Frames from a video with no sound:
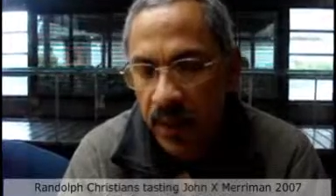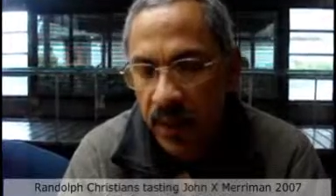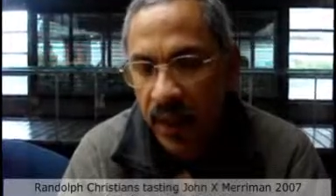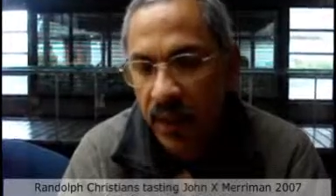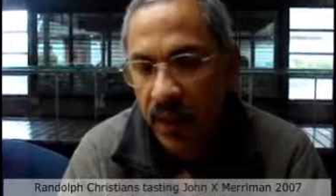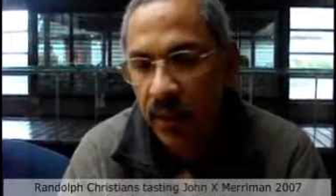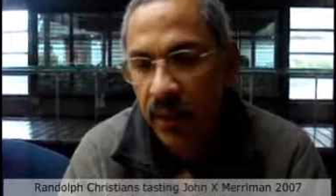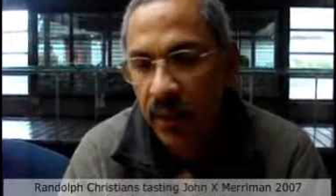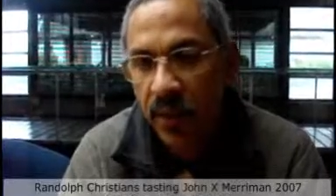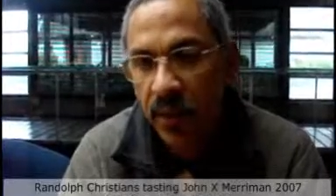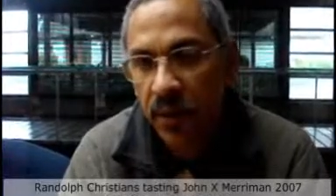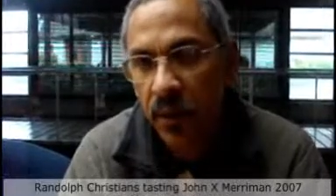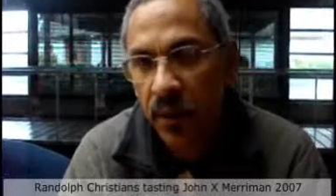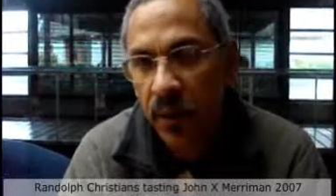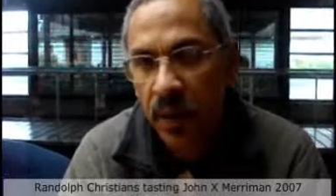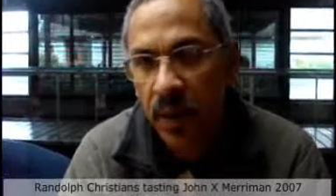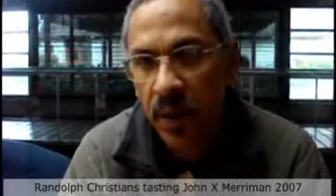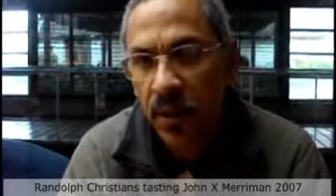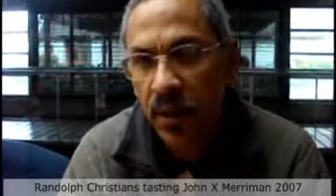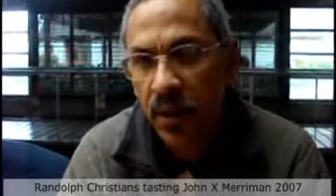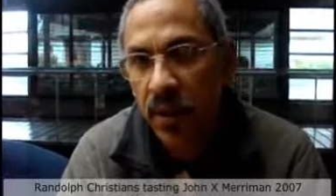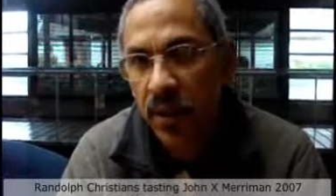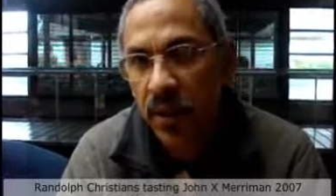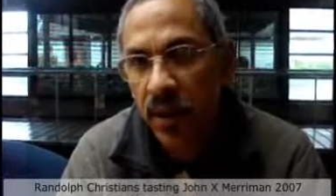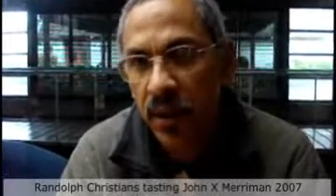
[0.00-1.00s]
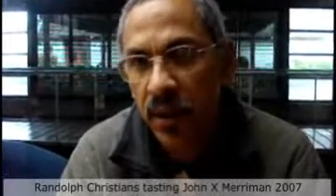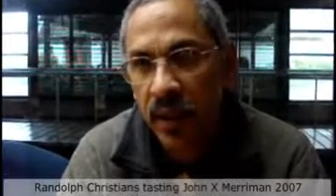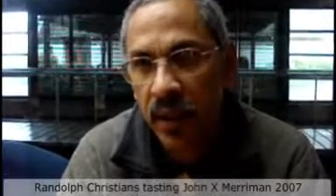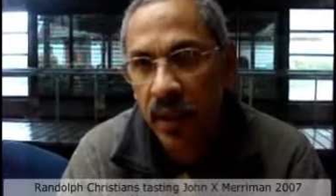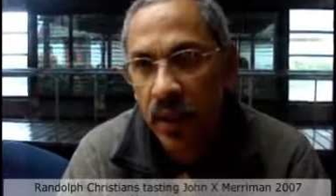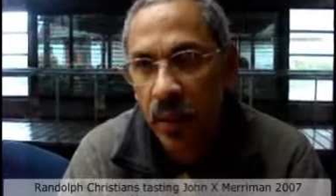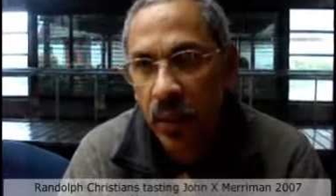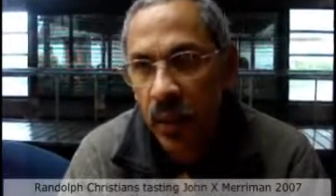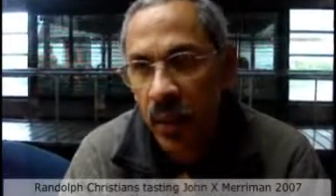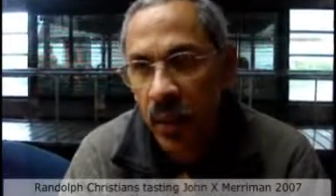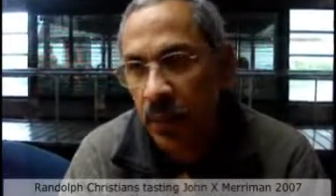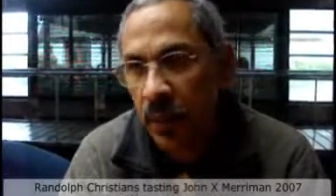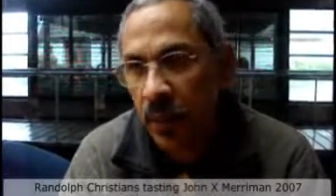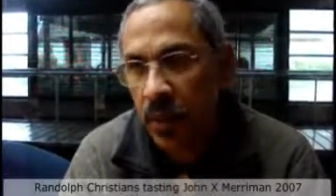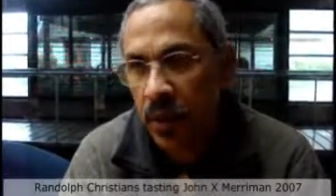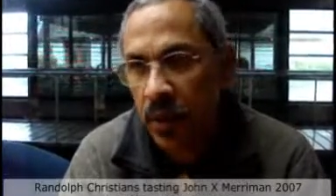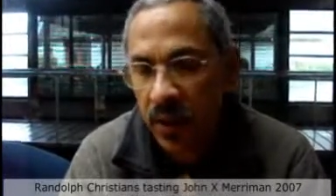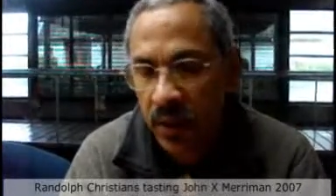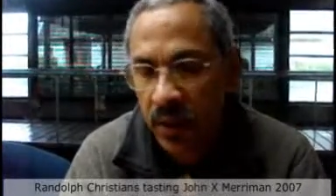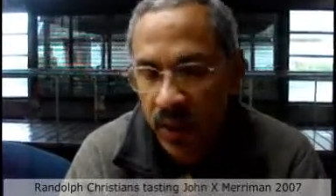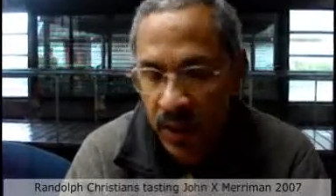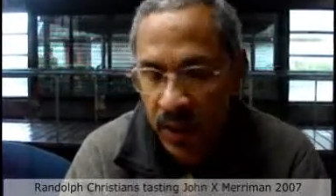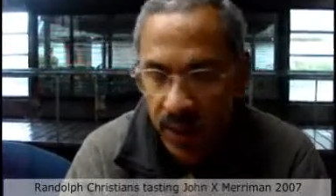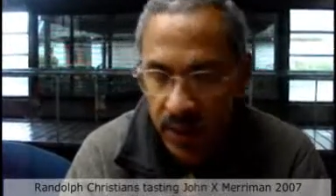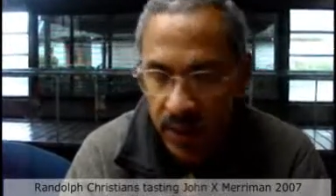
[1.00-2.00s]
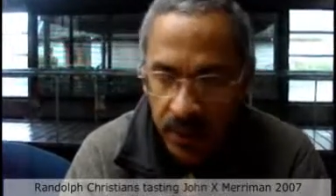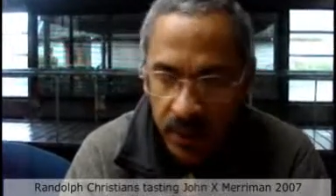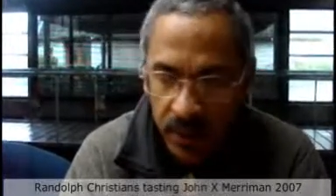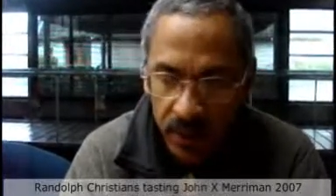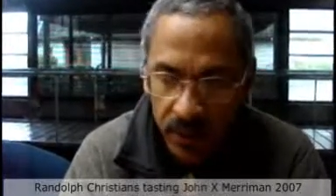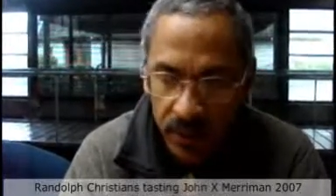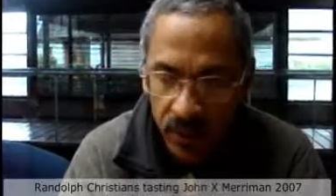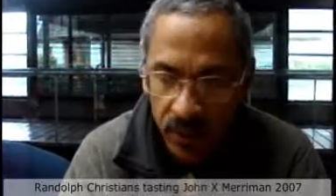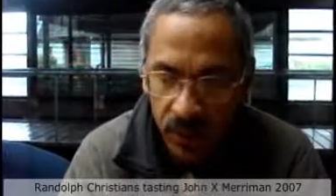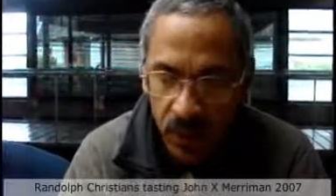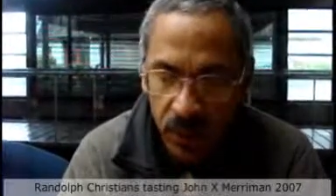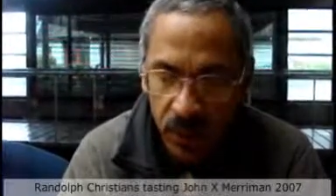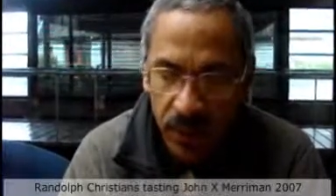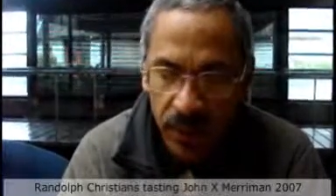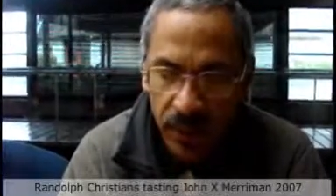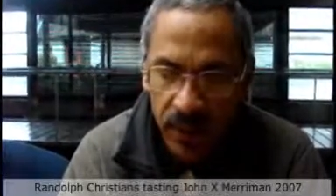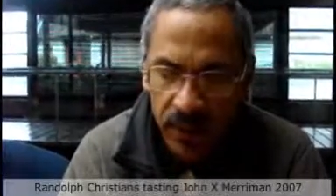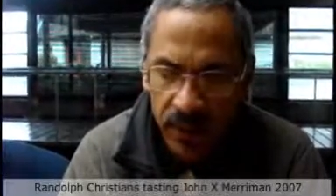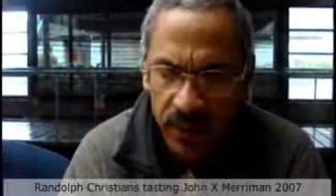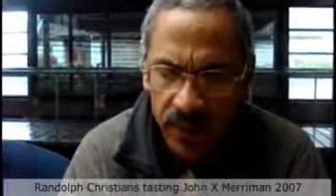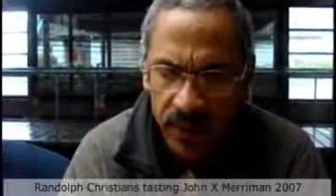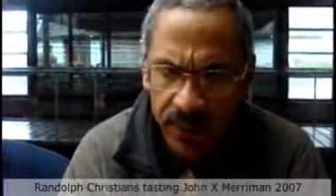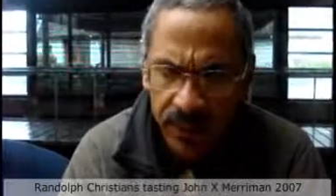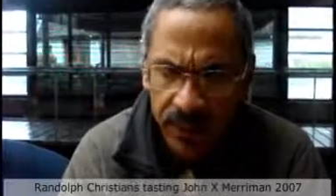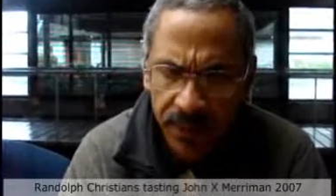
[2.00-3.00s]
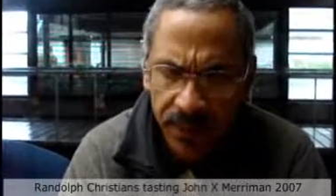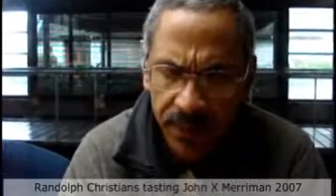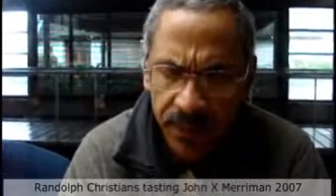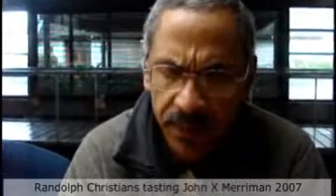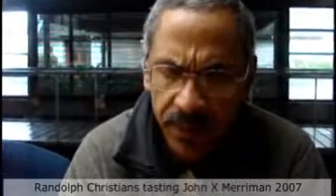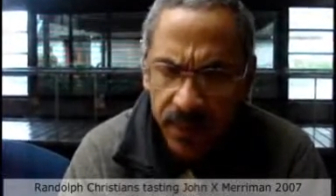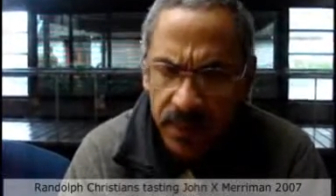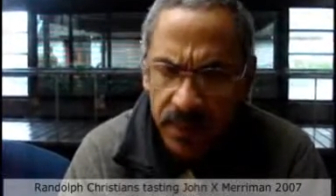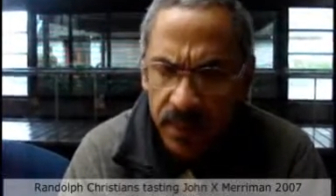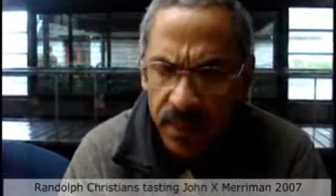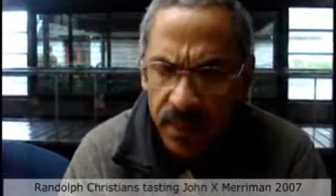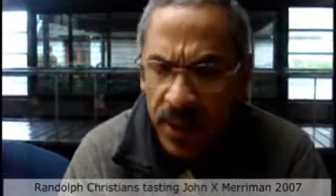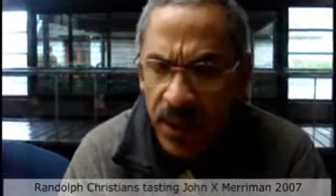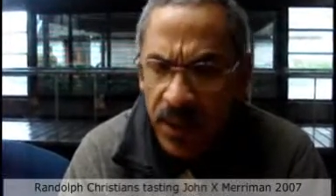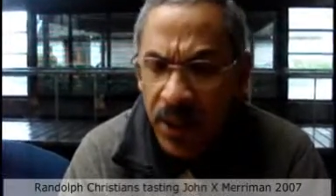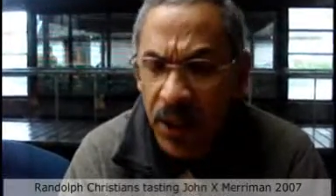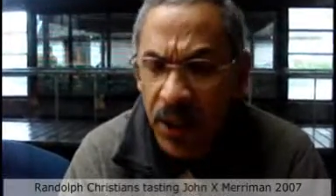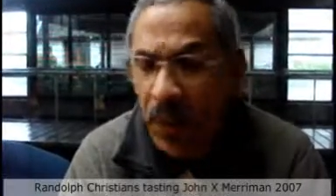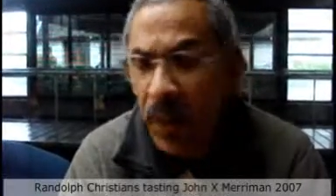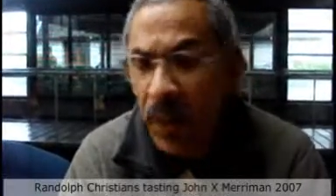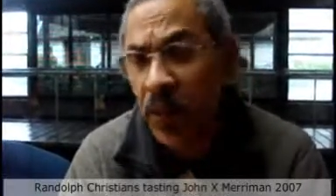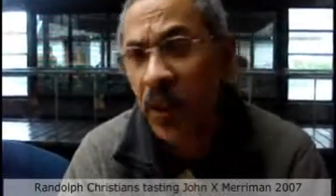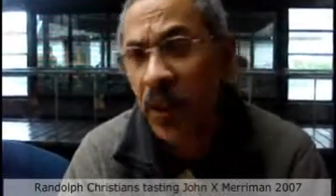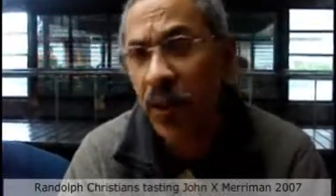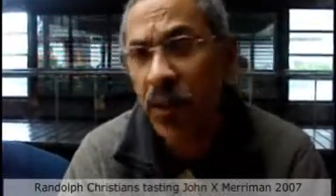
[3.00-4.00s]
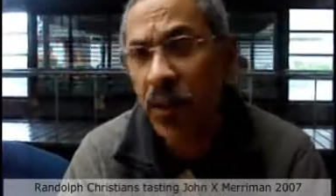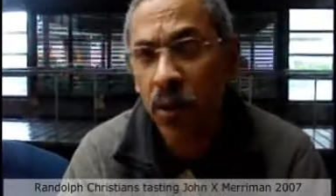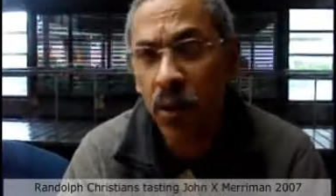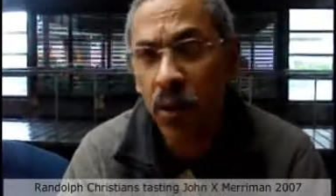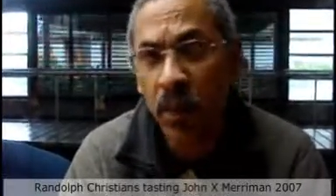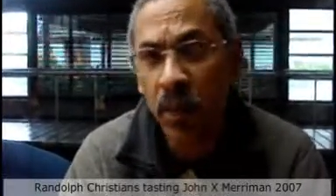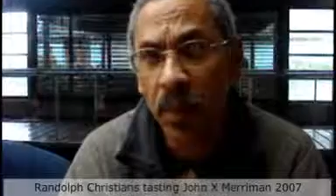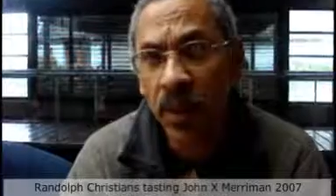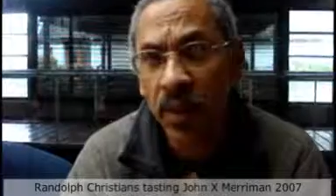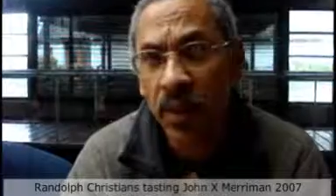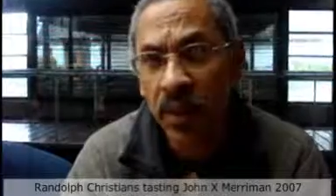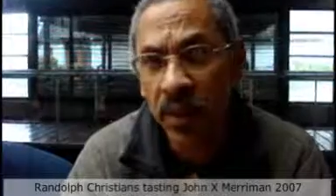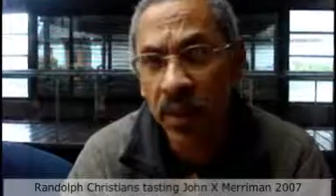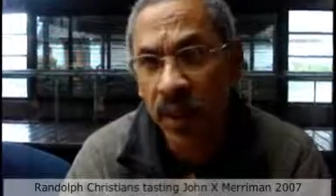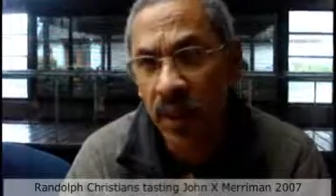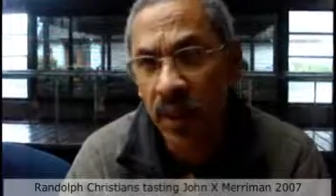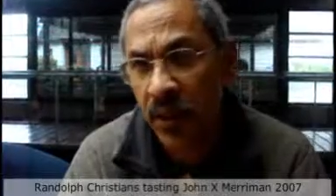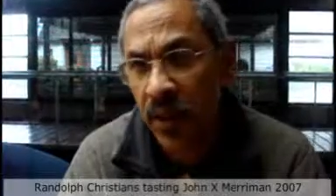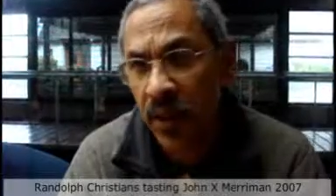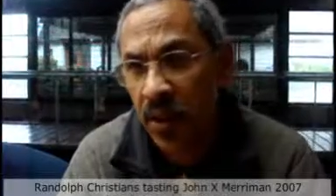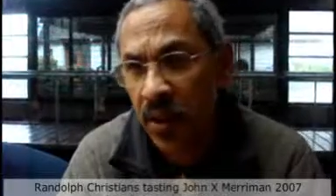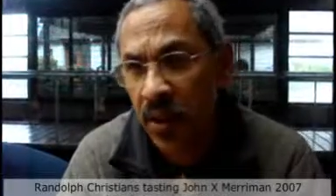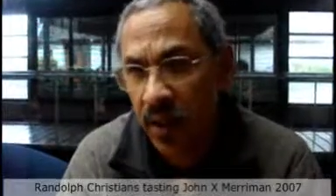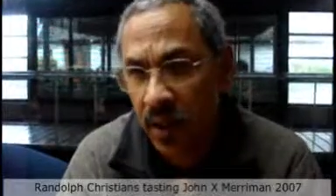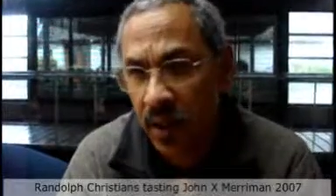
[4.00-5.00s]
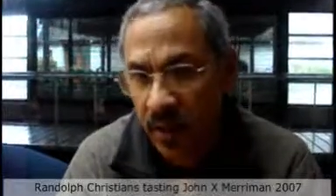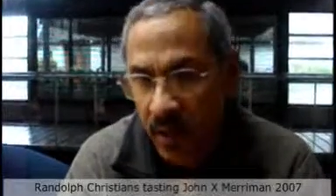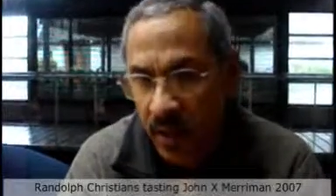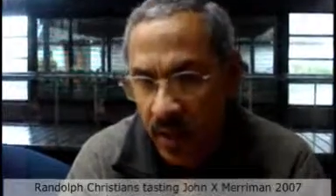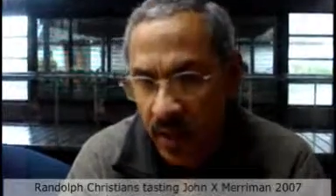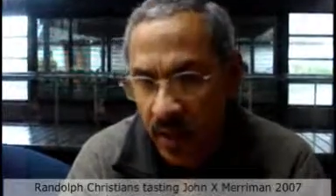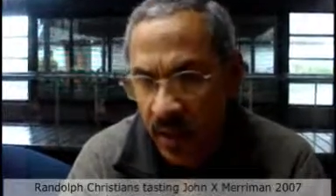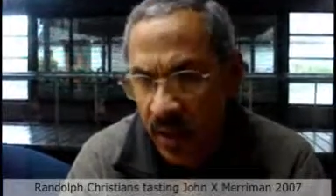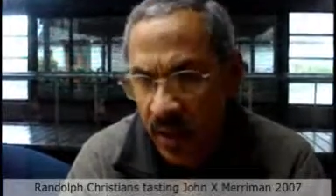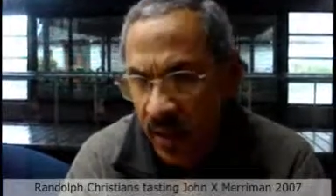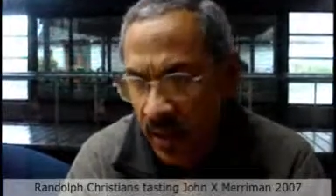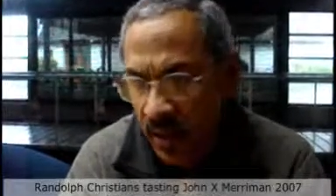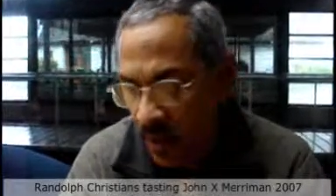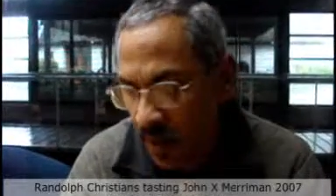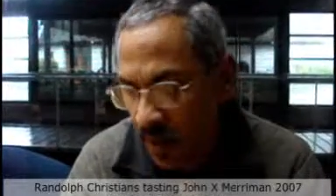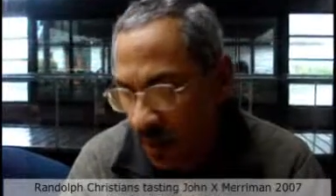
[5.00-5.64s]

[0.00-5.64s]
second full barrels, and the wine would stay in barrel for about 22 months on average every year.